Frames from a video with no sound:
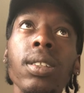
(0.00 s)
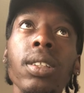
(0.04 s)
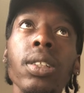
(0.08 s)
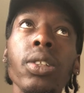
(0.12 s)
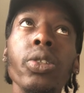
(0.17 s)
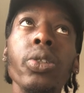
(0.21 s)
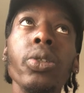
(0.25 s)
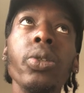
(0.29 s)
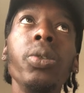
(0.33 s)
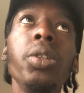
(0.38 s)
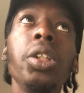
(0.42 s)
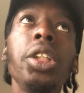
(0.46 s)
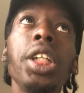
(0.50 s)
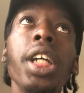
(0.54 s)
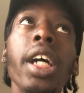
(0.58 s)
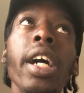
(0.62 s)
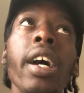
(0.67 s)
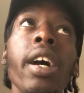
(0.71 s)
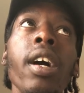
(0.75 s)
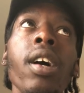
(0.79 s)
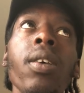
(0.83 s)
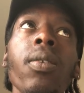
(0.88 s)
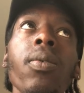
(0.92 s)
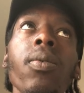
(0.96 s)
to
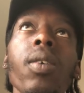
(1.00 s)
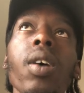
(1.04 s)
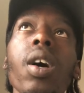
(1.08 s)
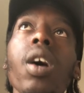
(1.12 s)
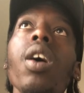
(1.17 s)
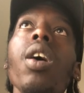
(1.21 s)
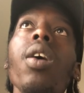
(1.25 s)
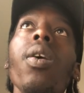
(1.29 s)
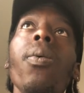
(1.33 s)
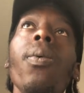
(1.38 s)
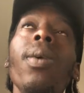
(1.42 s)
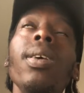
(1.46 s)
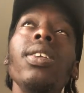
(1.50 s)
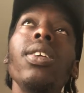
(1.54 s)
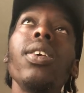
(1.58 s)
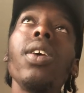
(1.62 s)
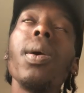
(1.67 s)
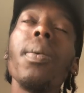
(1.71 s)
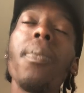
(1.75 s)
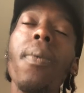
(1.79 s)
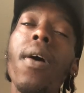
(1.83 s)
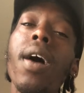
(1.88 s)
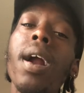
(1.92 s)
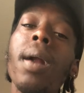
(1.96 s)
share one
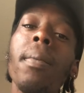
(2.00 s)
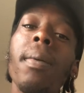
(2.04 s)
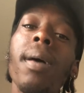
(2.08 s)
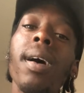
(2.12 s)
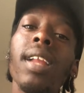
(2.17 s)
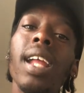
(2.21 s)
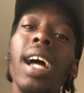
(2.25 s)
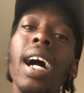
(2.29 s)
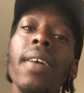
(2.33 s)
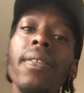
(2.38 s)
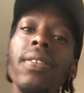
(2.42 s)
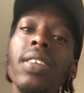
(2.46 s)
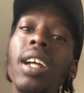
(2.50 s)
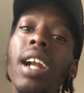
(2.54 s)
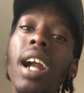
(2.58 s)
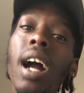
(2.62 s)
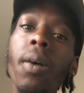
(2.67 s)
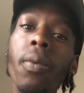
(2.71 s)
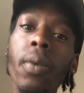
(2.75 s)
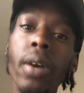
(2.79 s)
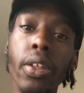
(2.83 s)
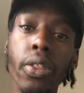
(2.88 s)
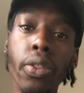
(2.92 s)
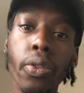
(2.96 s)
little part of my life that
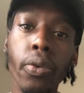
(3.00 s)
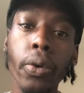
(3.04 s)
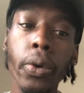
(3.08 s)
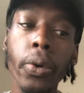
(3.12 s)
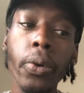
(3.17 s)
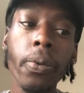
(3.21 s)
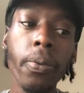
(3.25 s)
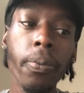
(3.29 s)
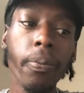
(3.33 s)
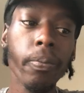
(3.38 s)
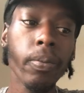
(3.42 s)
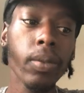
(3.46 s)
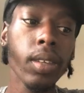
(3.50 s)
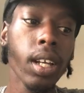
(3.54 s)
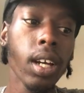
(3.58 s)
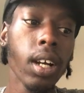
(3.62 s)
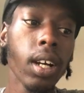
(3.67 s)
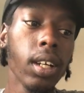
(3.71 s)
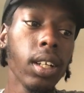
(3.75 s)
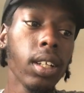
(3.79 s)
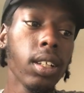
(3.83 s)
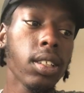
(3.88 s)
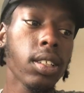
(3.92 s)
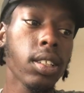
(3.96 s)
I went through.
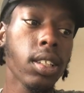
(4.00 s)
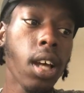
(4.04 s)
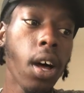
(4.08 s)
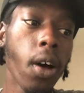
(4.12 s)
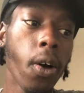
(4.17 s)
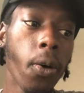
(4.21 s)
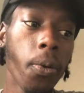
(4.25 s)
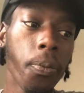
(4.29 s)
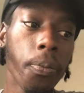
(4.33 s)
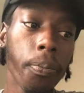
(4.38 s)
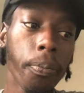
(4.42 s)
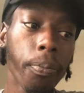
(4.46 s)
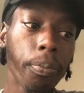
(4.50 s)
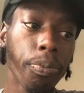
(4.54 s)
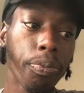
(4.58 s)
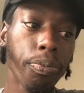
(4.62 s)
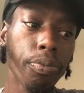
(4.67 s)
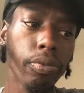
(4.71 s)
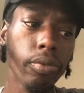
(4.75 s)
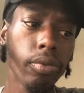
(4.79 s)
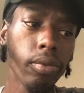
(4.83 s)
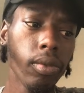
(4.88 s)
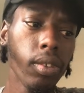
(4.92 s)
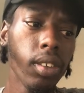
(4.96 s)
So
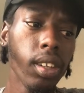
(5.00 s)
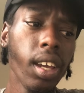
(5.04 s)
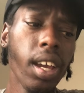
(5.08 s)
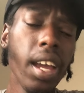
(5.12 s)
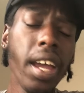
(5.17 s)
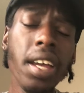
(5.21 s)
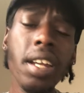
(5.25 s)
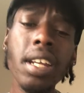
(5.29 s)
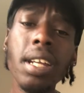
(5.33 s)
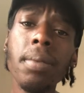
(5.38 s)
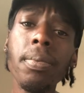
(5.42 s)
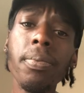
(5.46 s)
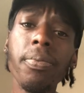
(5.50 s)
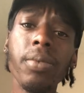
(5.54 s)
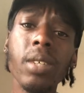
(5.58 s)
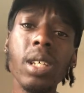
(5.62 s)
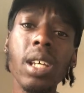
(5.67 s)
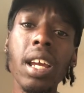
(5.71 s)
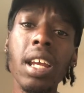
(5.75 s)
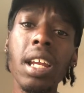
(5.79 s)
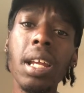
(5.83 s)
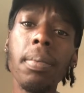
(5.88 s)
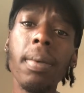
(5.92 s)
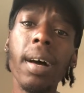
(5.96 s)

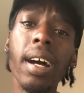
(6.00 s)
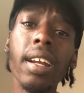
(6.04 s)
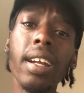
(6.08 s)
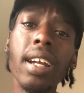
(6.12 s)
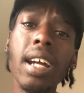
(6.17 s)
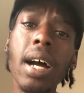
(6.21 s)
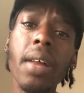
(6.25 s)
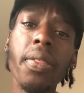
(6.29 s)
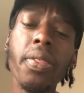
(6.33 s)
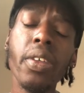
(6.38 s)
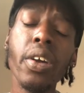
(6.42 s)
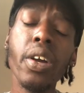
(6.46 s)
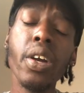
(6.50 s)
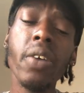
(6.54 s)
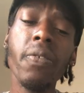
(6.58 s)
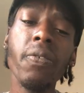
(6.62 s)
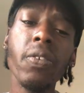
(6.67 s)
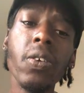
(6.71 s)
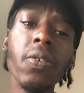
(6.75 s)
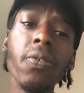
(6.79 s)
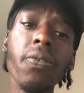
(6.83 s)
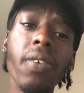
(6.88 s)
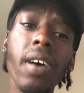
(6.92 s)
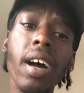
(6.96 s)
to anybody out there,
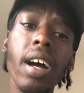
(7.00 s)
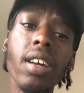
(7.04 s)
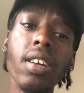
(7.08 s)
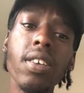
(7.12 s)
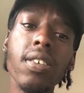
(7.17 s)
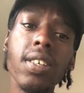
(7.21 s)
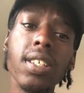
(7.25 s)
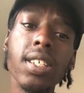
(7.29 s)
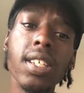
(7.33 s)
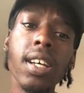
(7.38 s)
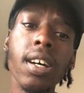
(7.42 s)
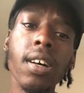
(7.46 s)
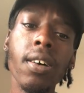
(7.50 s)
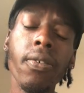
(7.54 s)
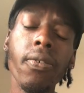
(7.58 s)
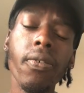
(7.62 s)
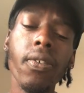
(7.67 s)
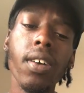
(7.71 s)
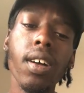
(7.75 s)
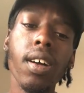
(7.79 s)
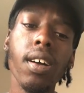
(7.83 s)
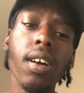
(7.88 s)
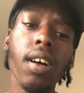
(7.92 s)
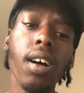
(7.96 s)
if you find yourself
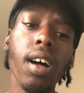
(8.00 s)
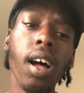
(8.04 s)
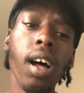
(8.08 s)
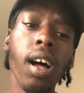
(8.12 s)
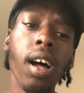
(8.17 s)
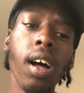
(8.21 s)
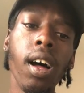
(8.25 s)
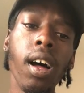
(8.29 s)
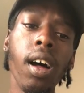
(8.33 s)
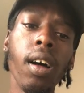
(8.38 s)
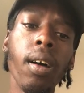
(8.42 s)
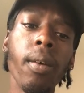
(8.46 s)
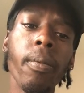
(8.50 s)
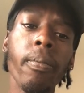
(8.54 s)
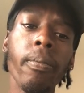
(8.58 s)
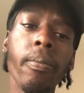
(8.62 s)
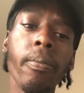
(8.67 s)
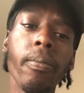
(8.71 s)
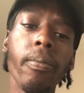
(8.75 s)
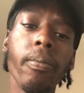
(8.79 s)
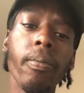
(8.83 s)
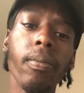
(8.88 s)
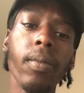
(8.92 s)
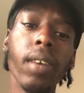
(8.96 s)

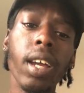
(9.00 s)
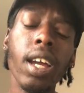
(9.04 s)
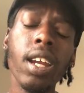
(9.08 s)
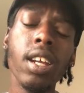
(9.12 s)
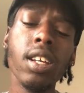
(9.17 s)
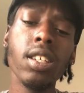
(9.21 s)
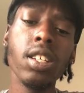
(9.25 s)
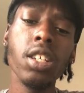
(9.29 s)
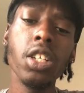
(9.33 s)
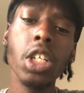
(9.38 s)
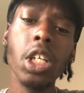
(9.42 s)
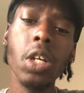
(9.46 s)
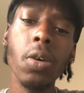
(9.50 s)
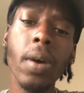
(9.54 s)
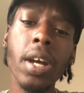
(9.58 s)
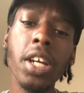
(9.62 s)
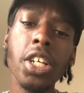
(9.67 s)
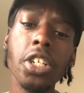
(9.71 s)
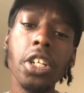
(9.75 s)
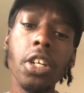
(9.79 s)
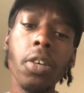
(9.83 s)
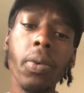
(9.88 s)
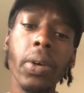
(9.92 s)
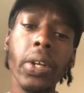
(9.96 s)
in a
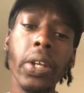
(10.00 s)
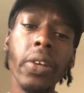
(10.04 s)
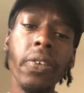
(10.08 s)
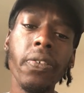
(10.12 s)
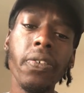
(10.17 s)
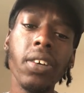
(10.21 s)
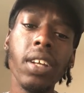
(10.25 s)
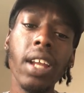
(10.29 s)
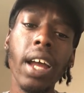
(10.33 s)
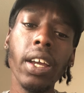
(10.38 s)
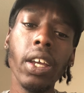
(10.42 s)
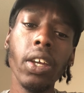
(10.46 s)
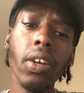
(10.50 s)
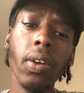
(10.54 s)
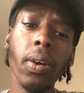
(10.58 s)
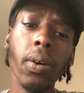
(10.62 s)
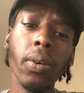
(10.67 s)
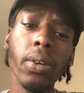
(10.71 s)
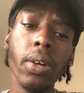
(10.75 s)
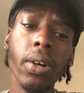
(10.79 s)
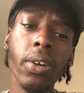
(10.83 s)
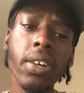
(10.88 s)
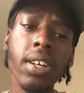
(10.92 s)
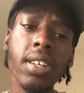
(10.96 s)
situation where you feel like you
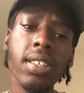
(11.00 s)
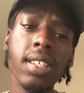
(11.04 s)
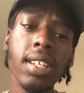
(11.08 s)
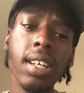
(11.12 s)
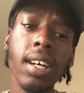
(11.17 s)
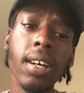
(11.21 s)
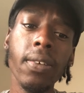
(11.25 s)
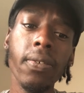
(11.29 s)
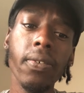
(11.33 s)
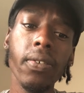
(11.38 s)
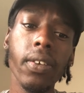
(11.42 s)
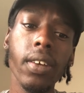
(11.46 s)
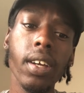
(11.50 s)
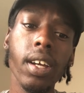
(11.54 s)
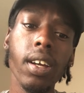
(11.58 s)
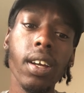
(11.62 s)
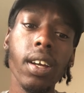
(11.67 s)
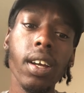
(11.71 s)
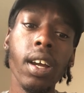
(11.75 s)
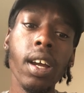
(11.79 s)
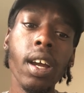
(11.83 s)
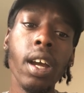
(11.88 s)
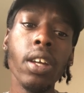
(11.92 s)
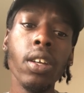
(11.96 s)
don't know yourself,
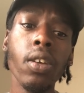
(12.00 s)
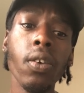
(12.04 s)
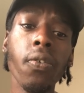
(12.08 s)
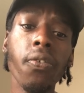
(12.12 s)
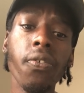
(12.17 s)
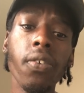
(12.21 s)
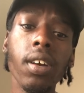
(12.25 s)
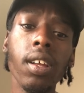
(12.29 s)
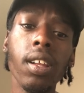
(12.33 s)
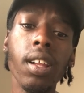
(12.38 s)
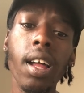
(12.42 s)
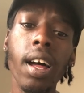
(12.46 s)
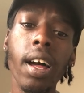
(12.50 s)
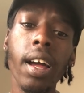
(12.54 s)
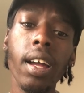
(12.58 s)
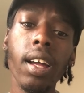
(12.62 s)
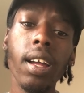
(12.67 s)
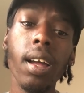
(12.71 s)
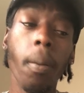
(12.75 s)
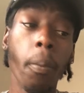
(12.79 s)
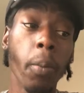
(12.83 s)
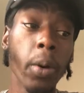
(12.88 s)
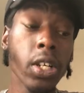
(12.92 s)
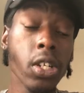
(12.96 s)
and you feel
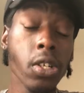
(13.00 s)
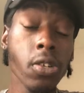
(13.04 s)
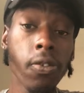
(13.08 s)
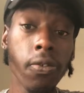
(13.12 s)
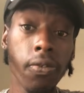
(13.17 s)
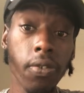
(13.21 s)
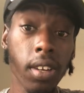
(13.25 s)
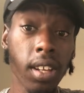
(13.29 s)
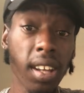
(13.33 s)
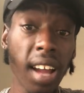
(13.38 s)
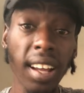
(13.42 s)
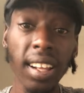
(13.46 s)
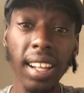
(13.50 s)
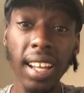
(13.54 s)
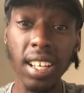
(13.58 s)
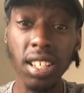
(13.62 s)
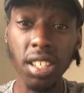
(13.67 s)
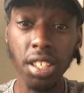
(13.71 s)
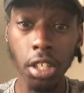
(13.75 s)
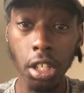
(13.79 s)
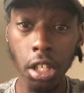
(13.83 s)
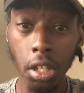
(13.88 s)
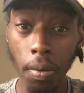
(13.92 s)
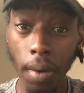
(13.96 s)
like that
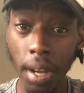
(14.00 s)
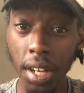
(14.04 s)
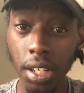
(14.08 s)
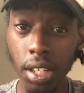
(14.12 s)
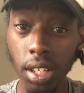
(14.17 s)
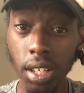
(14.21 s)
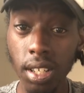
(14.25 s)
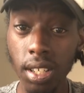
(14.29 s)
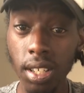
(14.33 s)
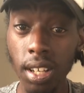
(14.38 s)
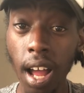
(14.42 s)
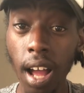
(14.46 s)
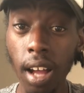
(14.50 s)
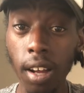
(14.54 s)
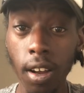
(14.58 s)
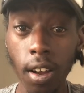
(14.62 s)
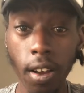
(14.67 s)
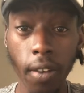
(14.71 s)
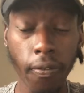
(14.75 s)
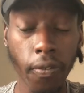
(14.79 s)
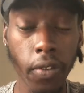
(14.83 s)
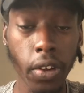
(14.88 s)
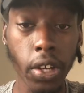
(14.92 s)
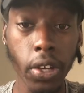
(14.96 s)
situation is not
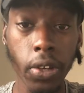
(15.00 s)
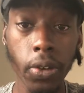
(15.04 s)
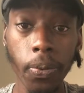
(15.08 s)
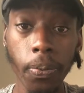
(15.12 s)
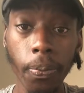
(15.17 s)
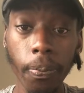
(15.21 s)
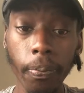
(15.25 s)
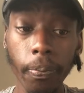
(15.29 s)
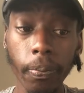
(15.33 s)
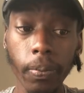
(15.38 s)
good for you,